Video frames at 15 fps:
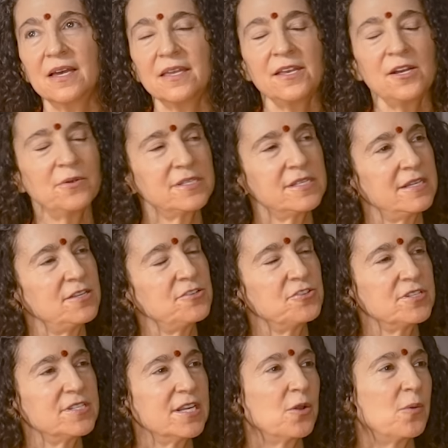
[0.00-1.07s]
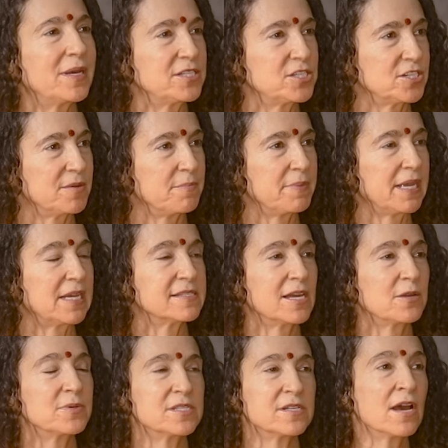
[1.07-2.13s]
you know, it's an interesting question because
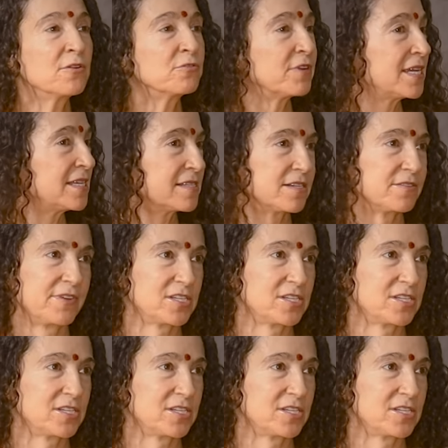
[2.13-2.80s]
I was not raised a